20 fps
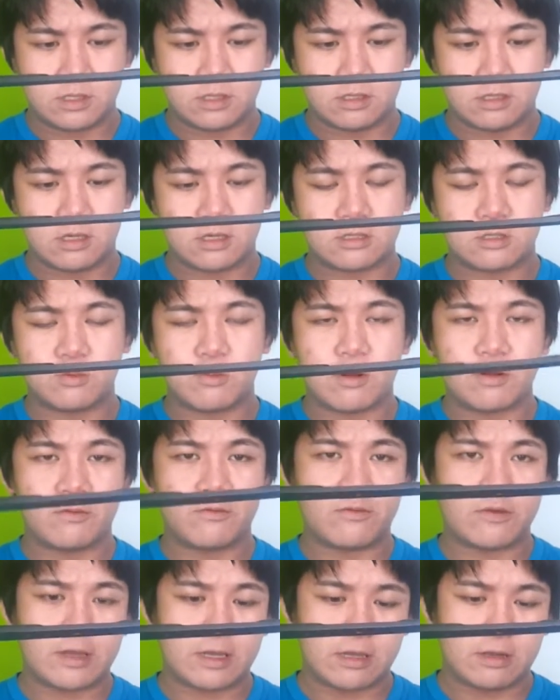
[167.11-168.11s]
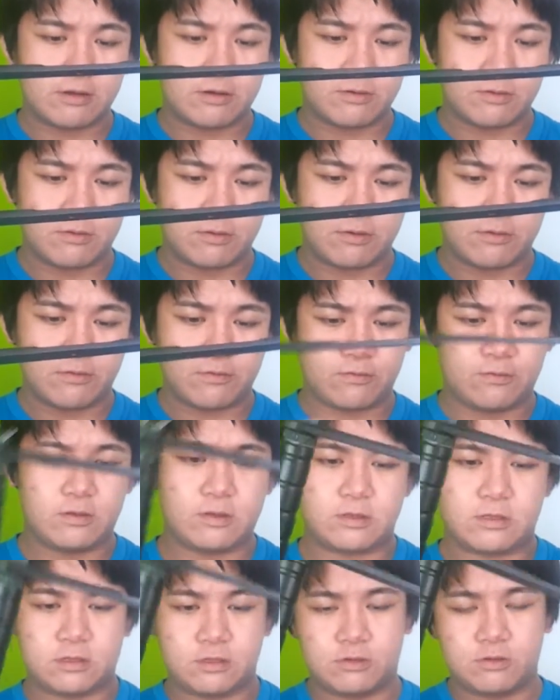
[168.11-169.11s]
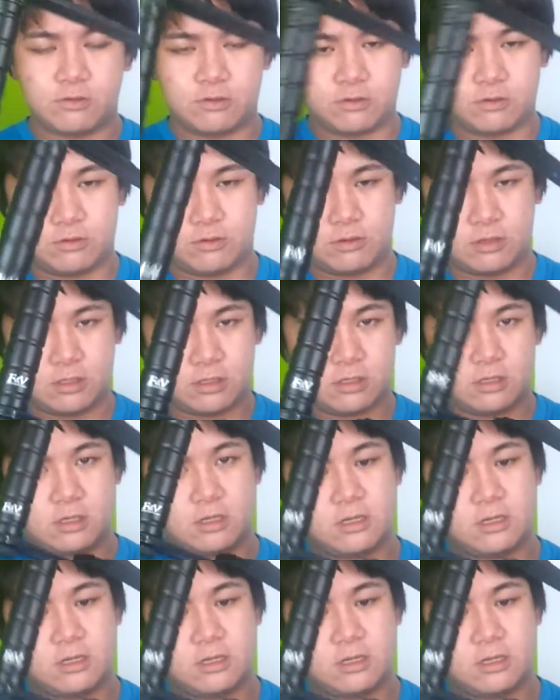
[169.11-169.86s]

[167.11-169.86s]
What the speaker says: because one thing with the screws,